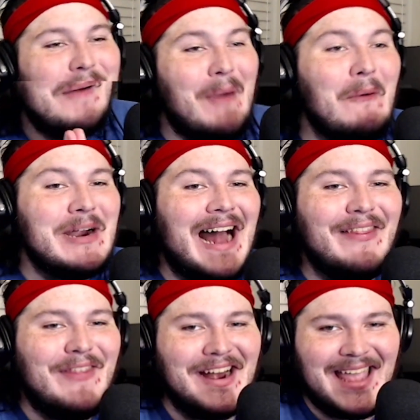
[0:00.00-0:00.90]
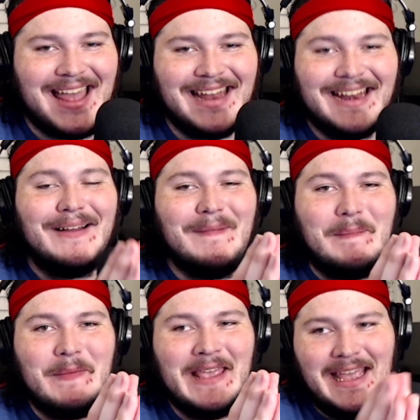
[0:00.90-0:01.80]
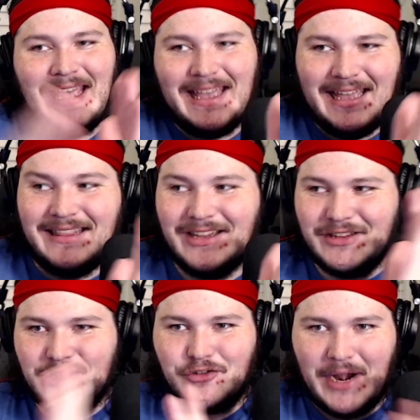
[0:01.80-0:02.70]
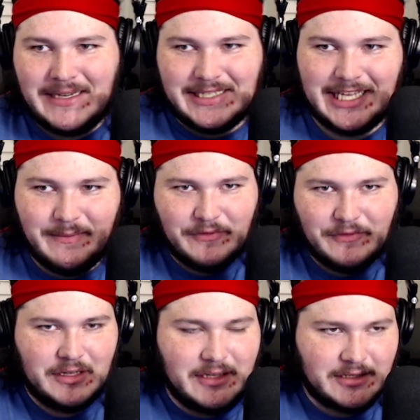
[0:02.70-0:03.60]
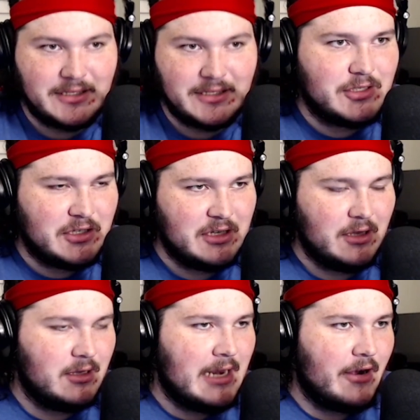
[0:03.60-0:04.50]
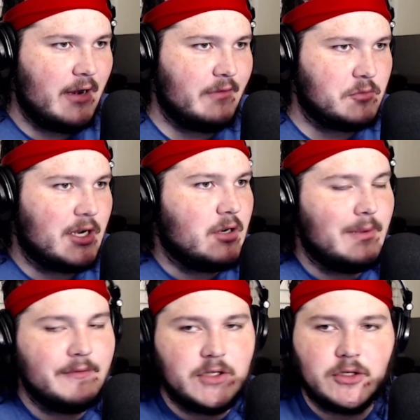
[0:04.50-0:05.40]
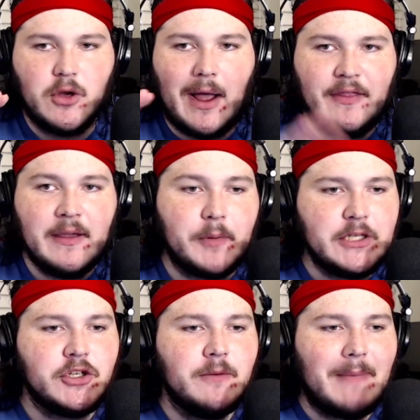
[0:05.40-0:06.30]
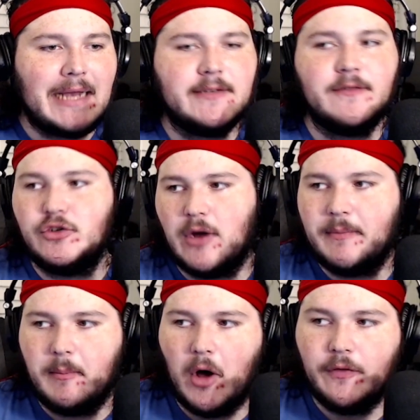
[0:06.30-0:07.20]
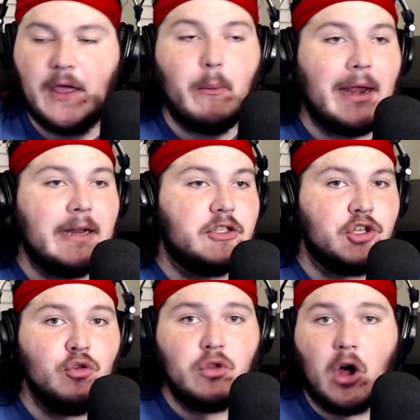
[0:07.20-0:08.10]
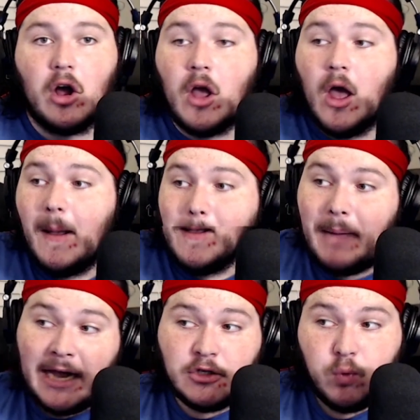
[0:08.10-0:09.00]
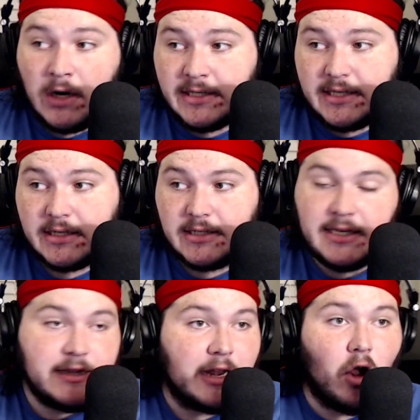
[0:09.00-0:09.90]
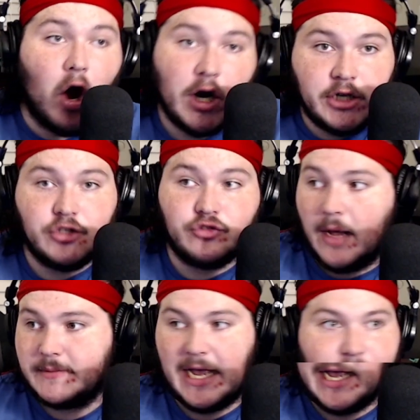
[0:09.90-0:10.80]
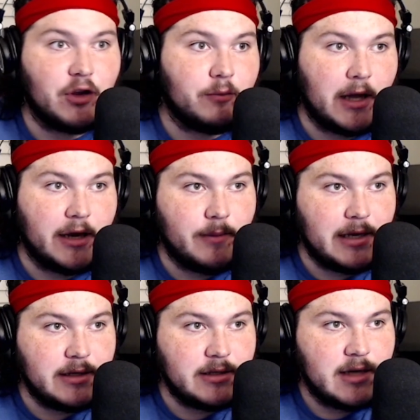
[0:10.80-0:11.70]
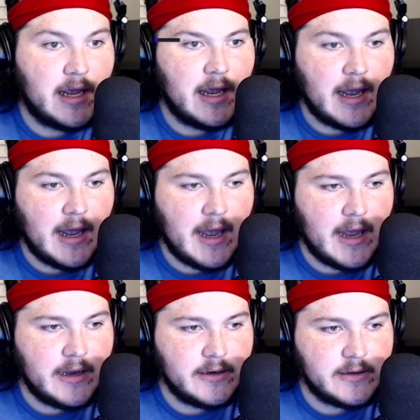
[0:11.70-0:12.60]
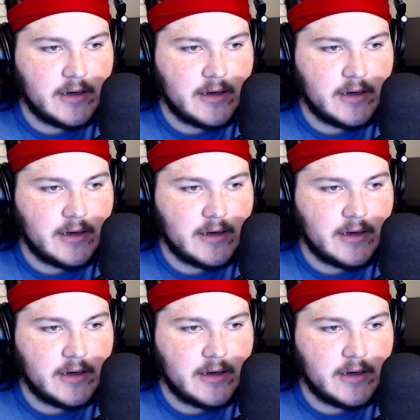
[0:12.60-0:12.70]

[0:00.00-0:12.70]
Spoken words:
we're not there yet in the grand scheme of this narrative I'm trying to weave. So I think Blizzard massively dropped the ball. They waited too long. By 2016, they'd already dropped half their player base. And